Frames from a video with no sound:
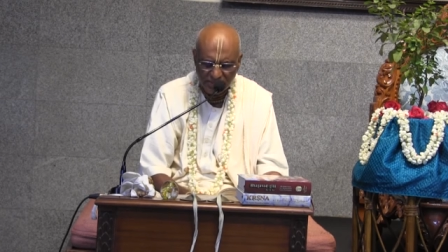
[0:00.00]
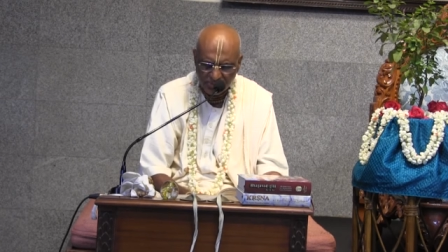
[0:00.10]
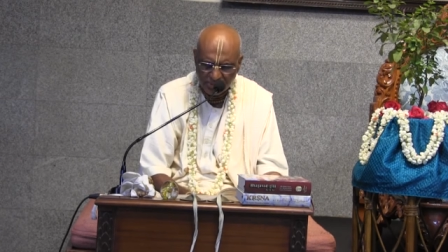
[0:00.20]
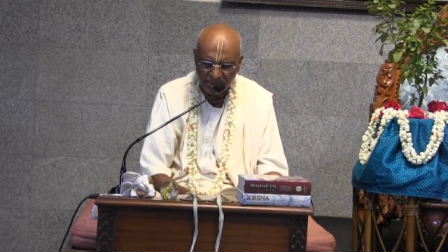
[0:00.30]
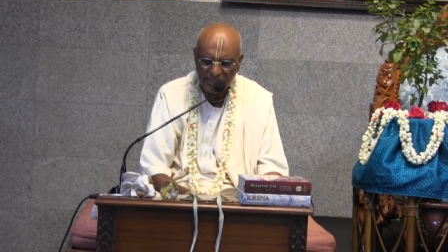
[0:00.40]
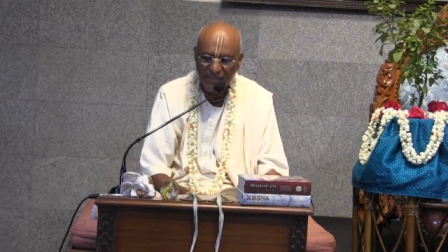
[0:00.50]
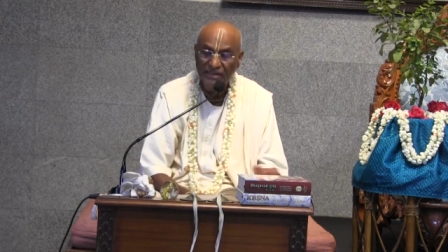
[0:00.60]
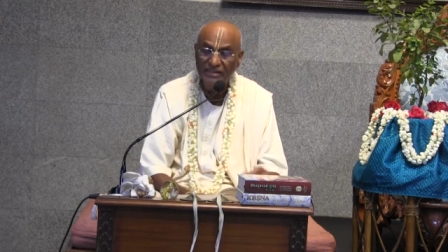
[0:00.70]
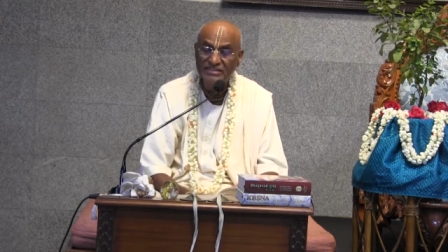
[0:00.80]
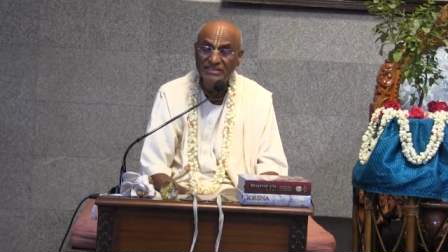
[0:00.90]
duty
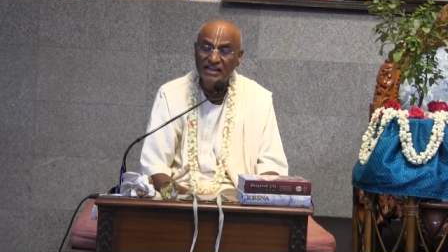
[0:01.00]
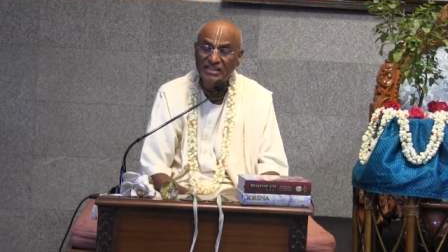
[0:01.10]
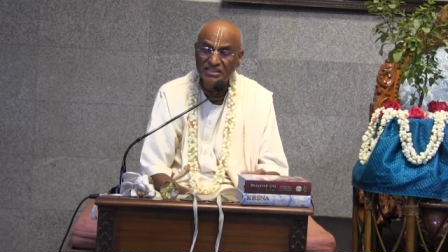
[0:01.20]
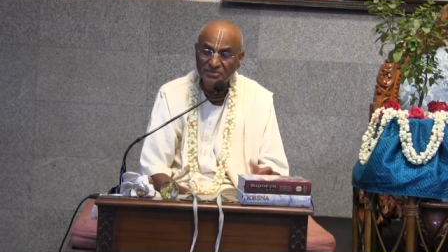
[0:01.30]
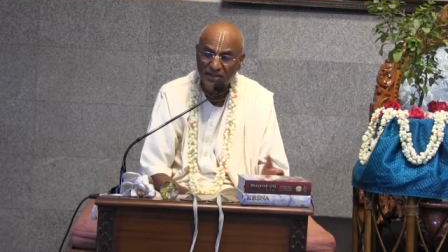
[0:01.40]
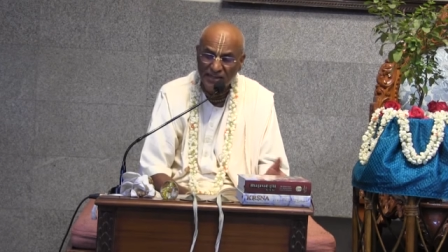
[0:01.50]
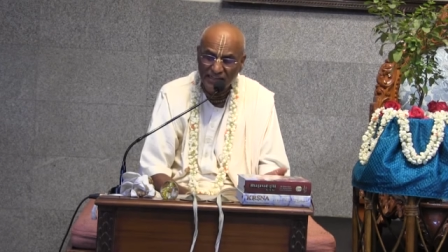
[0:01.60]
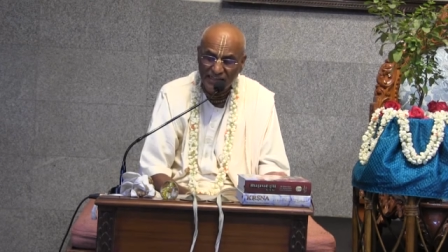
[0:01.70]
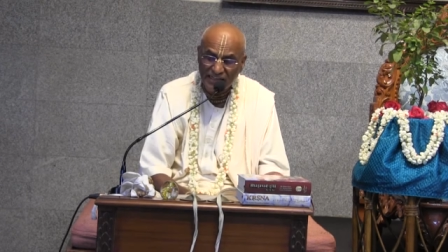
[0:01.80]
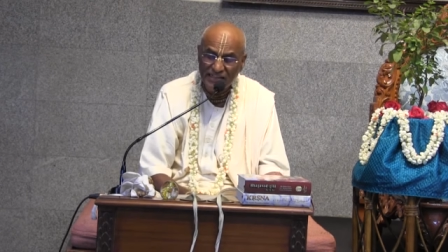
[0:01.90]
and is
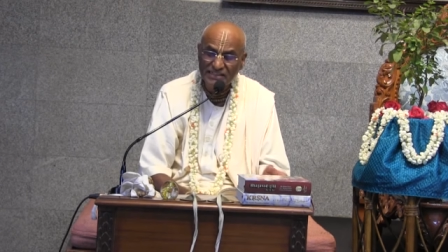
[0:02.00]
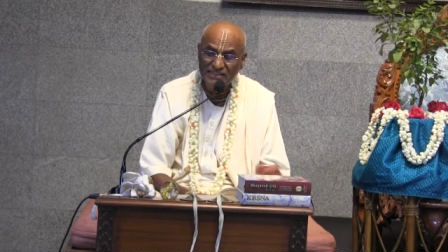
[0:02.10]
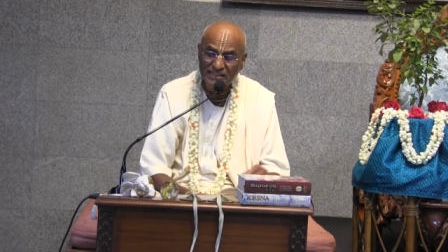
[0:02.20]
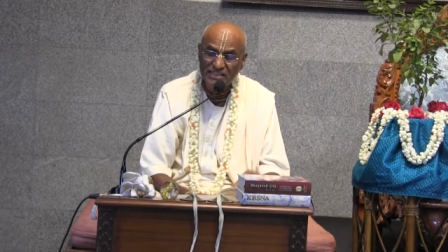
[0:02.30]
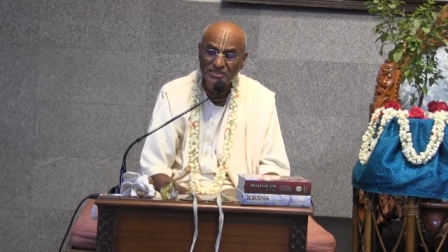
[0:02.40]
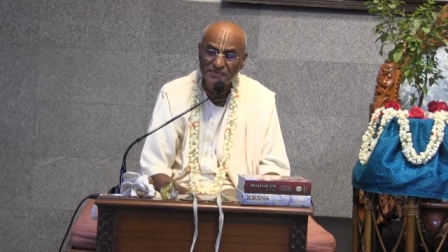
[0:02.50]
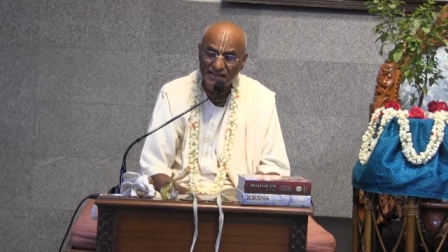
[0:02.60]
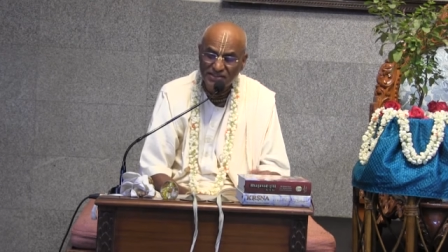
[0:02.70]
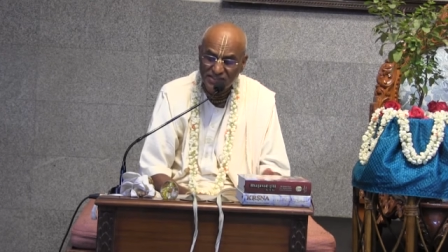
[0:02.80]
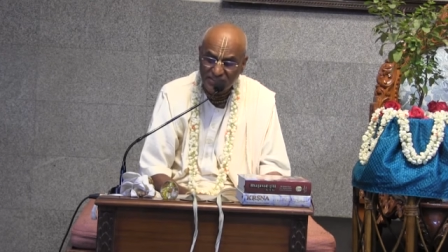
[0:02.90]
satisfying, taking
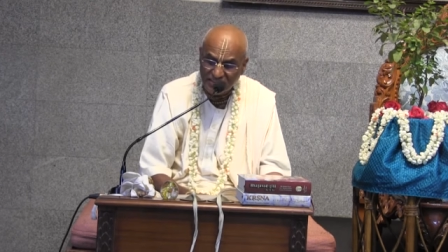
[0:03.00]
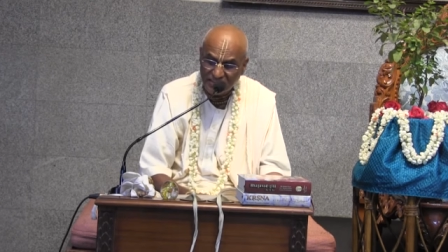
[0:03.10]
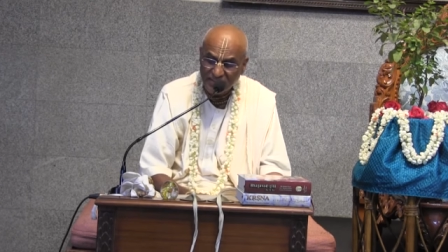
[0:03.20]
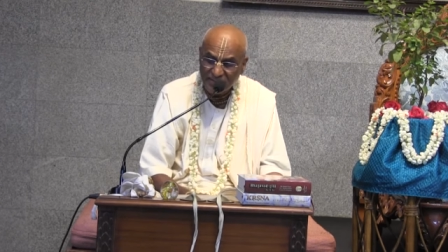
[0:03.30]
satisfaction